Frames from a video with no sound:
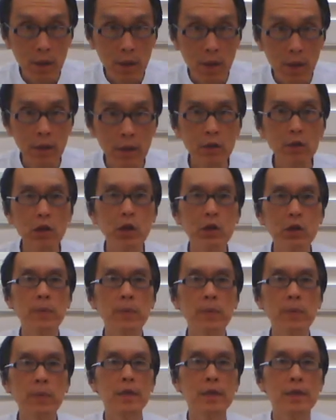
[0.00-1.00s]
Hello
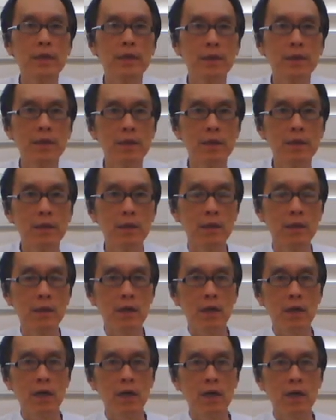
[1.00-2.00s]
everybody.
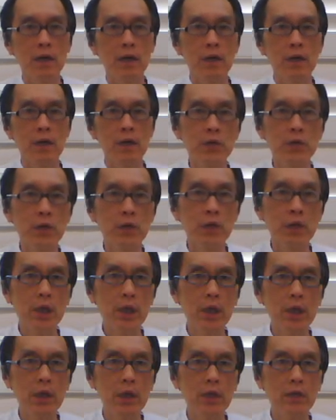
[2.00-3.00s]
Today
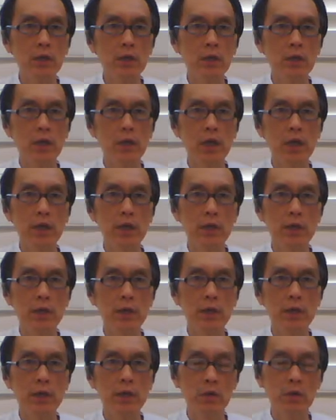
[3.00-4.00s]
I'd like to share with
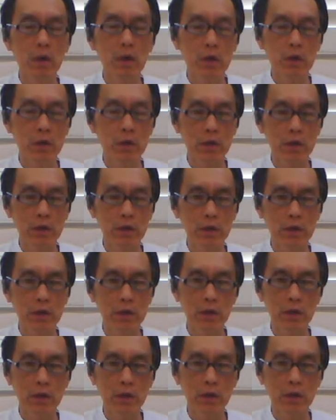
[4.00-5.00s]
you on
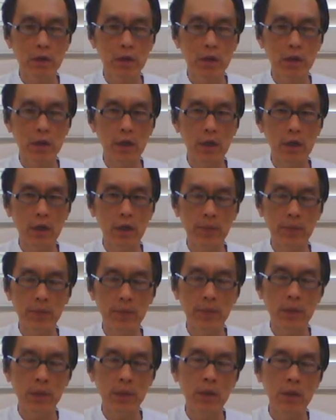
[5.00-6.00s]
the
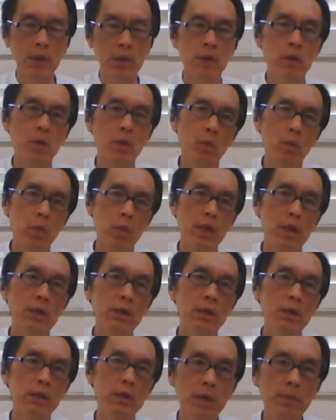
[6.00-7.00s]

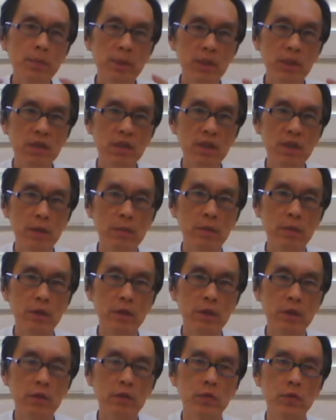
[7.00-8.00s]
one deeper step
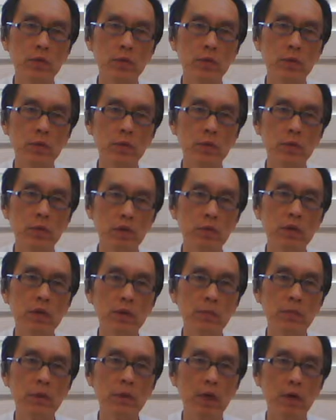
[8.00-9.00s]
into the Xiu
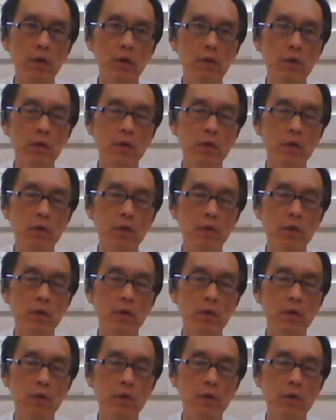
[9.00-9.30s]
Lin Tao.